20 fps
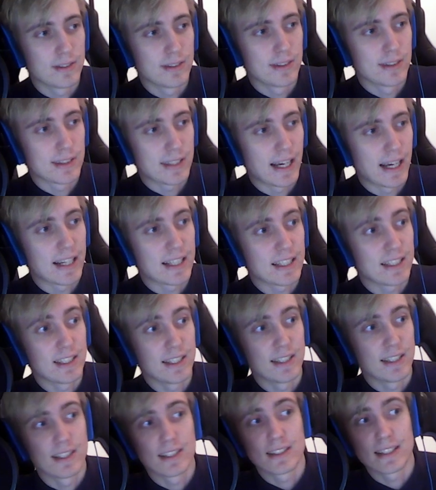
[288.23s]

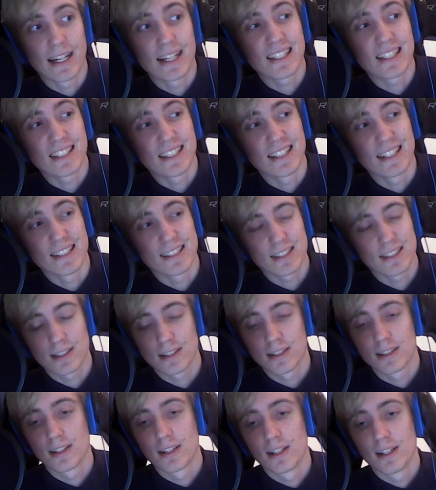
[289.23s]
tankiness.
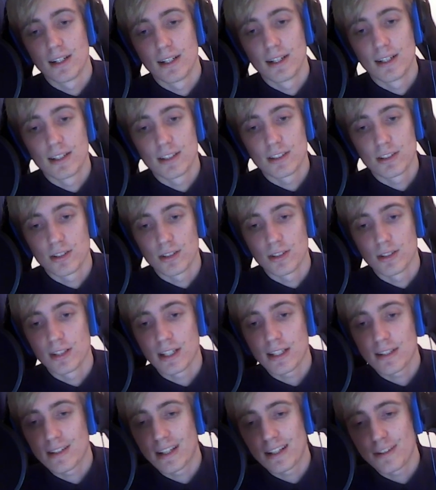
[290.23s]
So
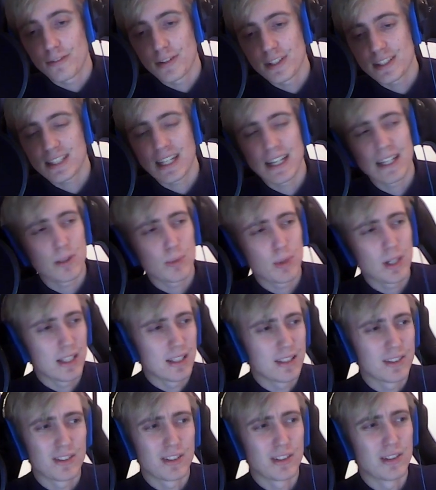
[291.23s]
that fits kind of well
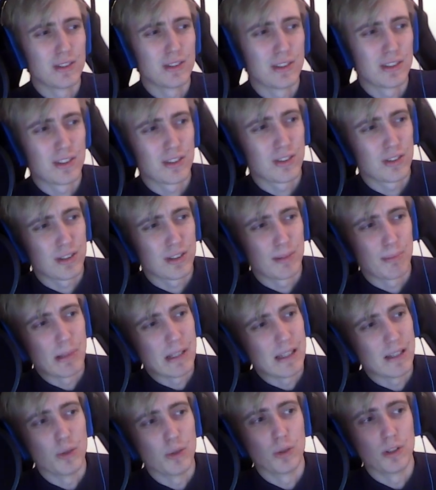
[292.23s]
into the
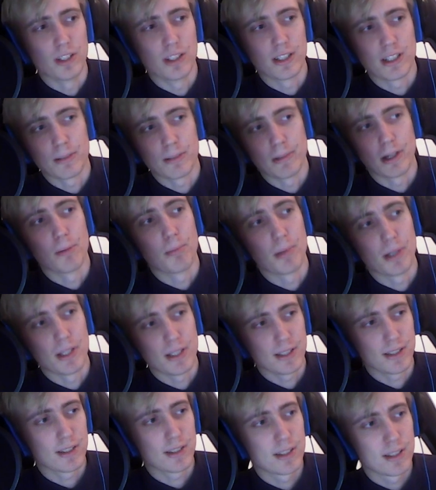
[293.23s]
build order, in my
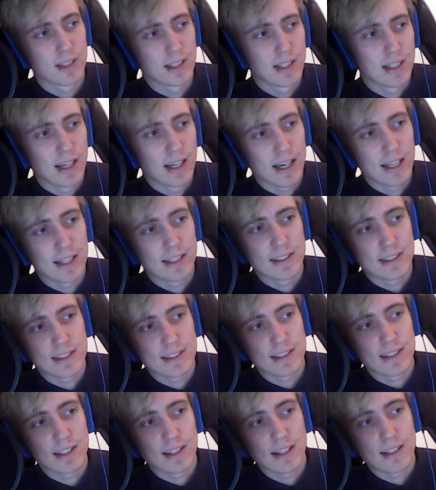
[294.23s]
opinion. And
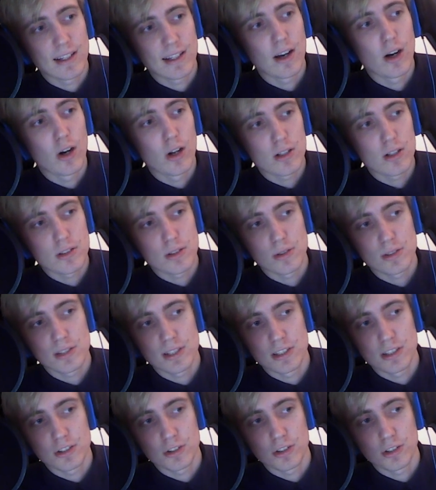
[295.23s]
also,
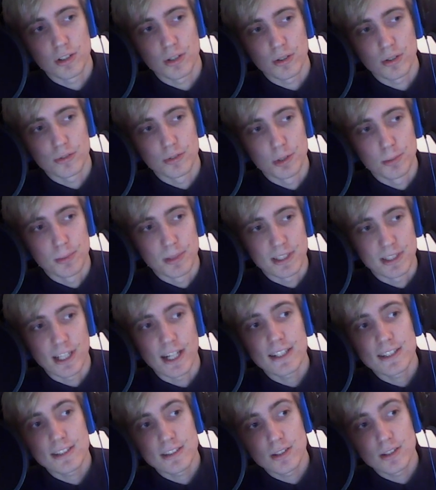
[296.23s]
since you're going Ruby
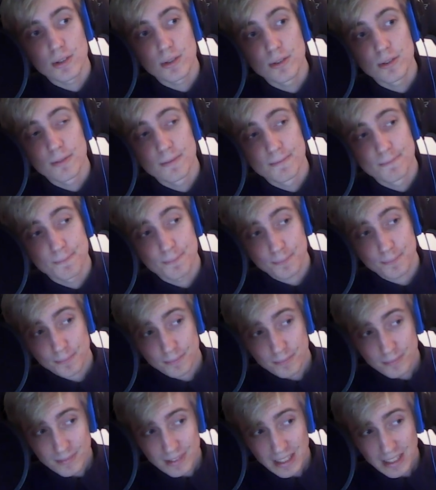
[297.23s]
Sightstone,
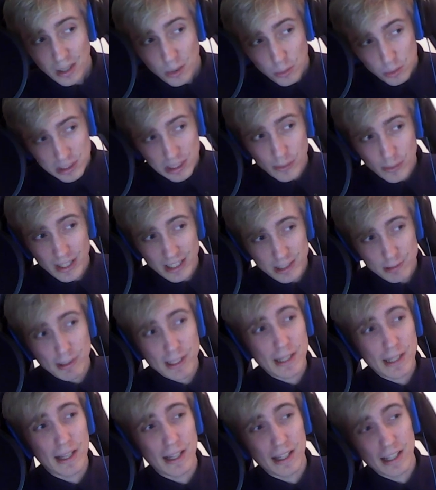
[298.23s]
which I will
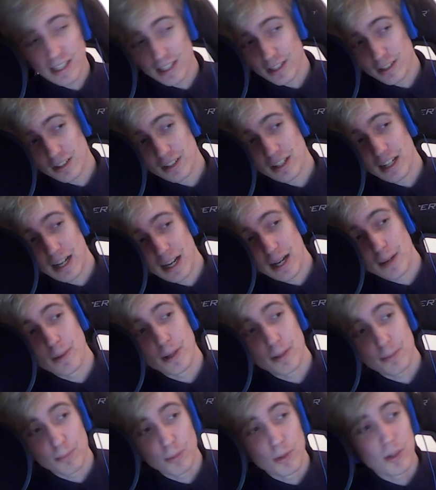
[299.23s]
explain
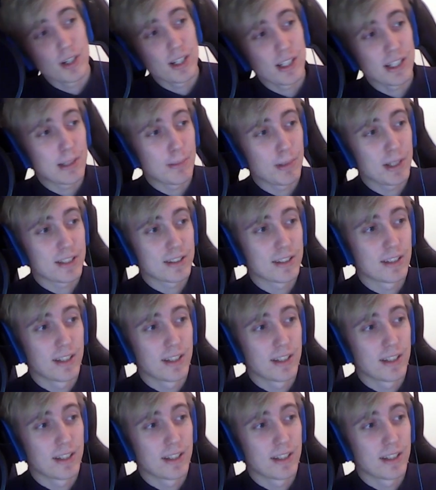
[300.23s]
about more in a bit,